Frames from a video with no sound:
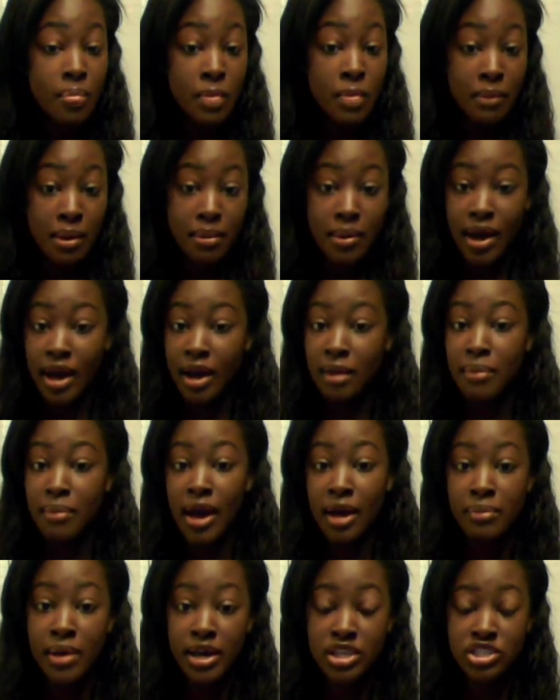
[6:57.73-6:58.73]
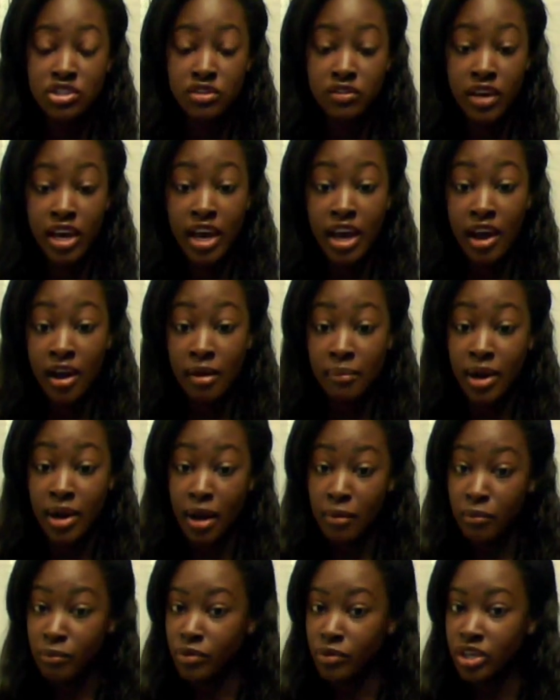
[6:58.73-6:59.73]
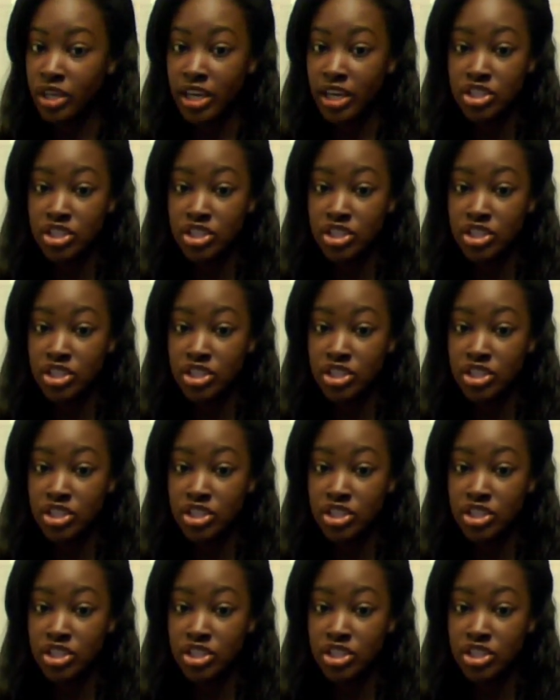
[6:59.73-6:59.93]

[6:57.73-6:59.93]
Maybe I got a bad batch of hair, but I'm really